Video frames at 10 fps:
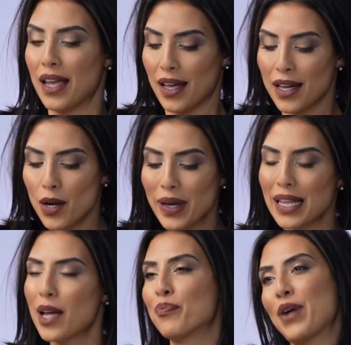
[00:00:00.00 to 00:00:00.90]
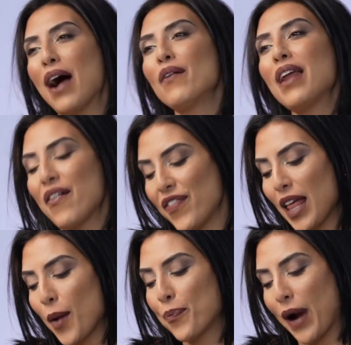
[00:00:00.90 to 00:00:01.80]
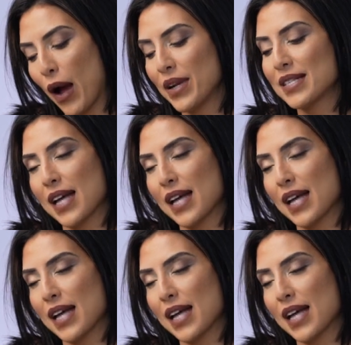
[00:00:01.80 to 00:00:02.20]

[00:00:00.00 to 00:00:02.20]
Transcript: You know what, like brown, I feel like brown is